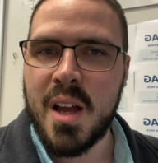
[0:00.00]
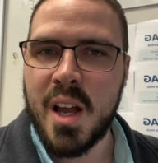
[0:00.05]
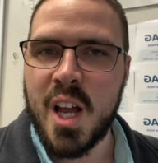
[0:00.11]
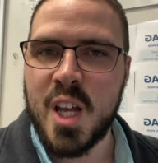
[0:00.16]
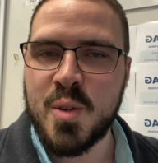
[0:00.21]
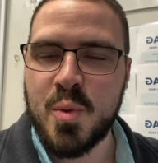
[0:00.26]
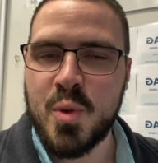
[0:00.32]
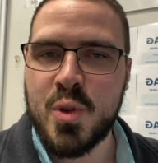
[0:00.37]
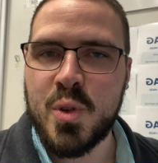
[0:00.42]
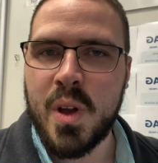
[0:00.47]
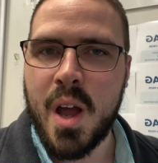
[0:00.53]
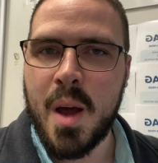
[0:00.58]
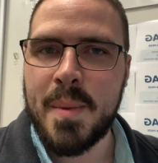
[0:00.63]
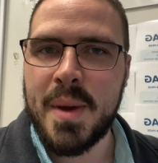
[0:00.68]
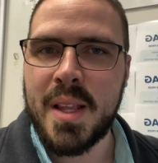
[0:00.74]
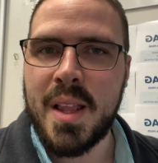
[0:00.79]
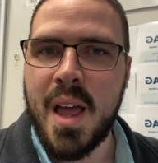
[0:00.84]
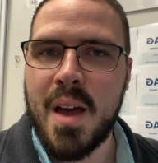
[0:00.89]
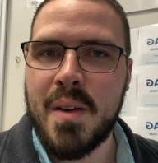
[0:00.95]
Customers who
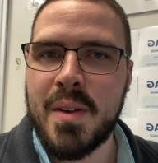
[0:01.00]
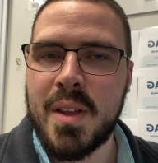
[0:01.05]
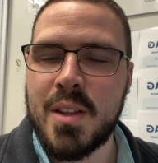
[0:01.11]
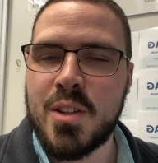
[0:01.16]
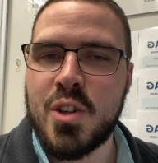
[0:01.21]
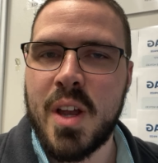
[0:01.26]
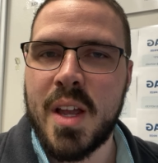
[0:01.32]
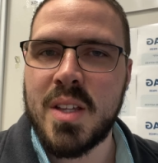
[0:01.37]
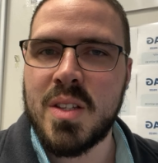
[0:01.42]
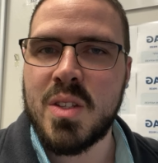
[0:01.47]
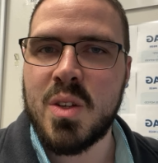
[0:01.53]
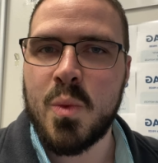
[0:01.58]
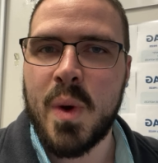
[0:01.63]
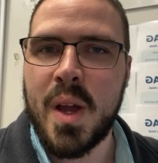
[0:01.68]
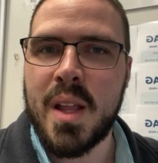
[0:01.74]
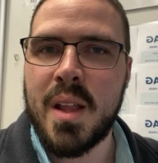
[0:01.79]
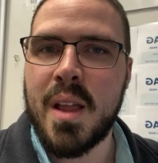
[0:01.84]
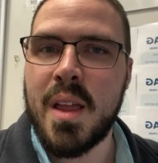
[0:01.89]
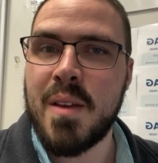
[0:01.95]
come in have a chance to
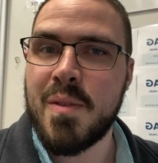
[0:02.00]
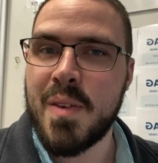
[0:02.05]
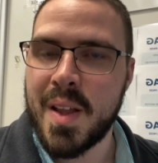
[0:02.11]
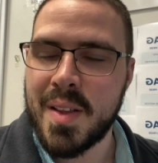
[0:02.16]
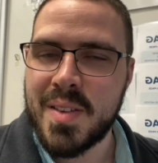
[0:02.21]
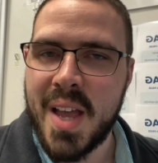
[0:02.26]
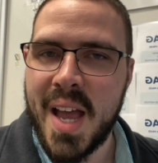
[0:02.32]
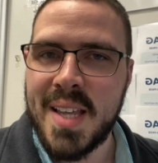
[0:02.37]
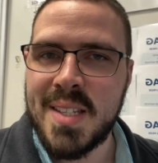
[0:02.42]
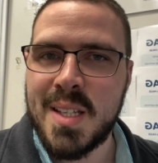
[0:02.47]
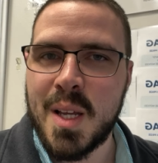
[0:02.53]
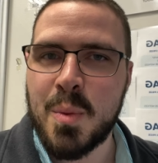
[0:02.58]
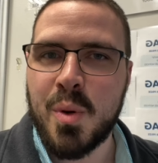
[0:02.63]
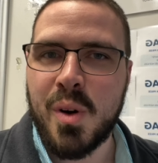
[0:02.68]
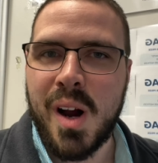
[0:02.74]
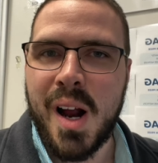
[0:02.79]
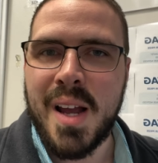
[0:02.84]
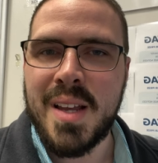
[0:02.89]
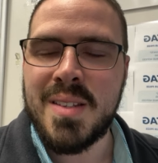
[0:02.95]
win a fantastic
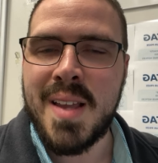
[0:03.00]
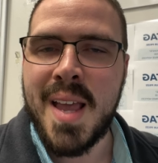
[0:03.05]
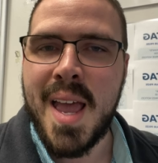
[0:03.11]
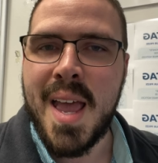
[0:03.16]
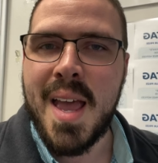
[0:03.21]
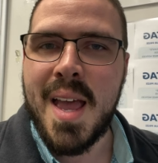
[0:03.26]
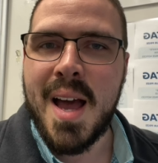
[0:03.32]
prize.